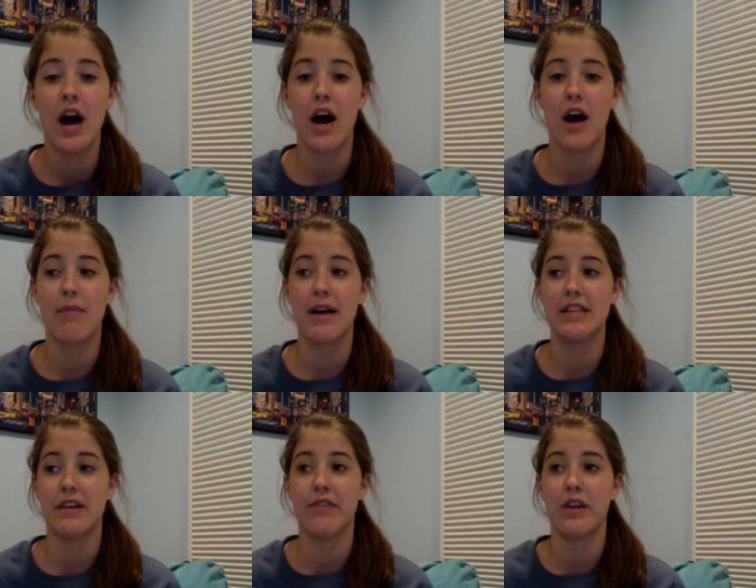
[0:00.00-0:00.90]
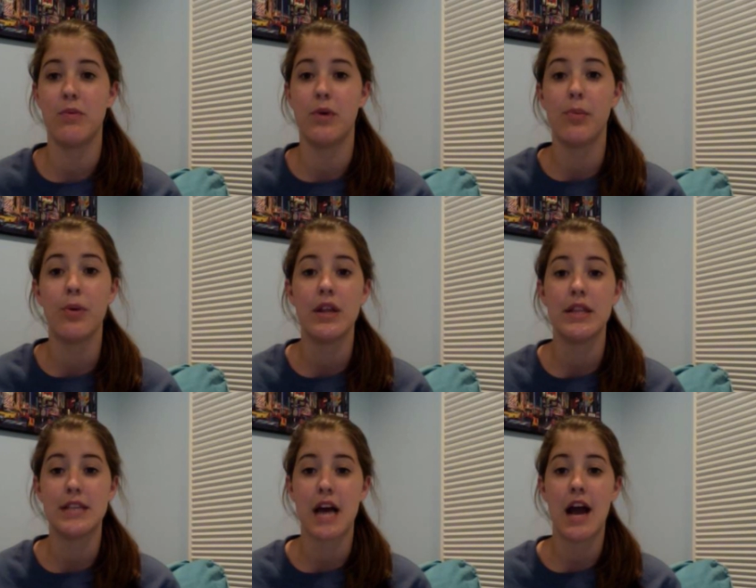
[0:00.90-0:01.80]
I definitely will put
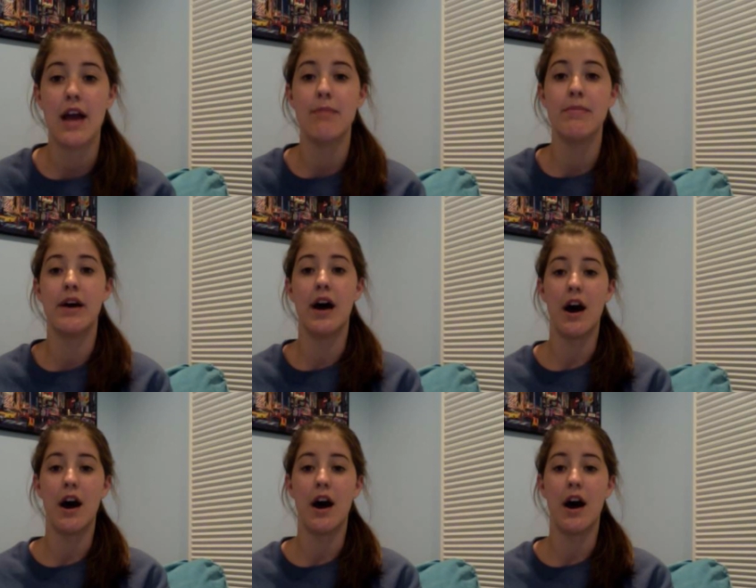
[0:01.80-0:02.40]
in the time.